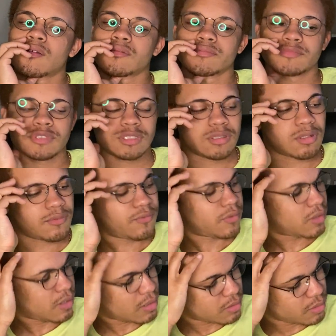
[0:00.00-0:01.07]
I
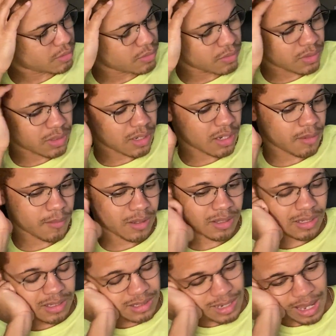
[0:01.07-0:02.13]
forgot the dude's name. I think
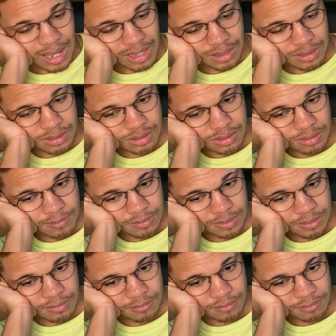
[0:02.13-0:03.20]
it's Alan something.
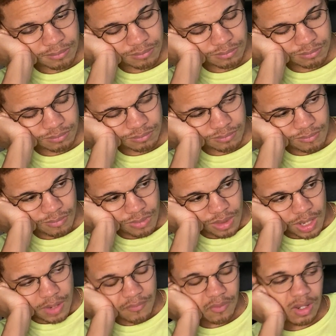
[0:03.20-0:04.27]

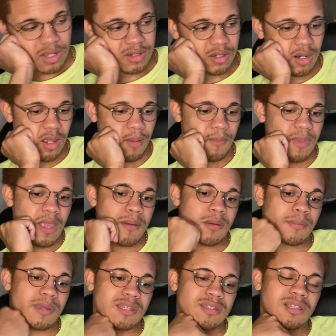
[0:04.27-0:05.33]
I forgot his name. But
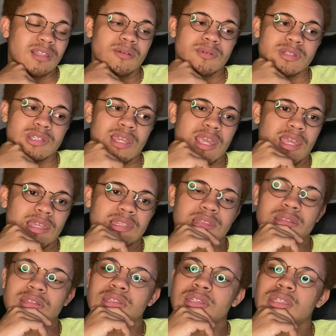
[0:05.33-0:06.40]
basically it was saying
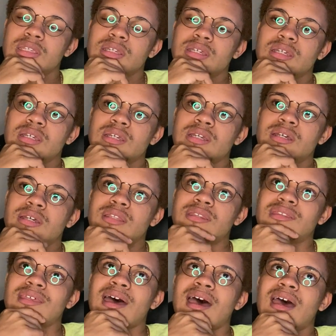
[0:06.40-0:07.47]

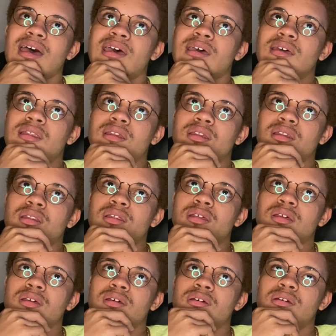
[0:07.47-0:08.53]
that
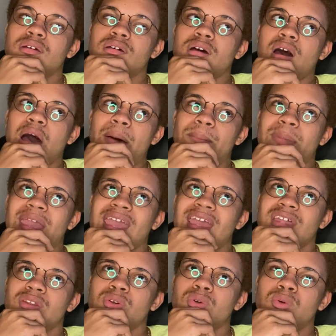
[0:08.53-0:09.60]
a man
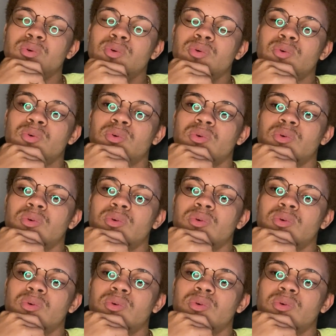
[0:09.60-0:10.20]
who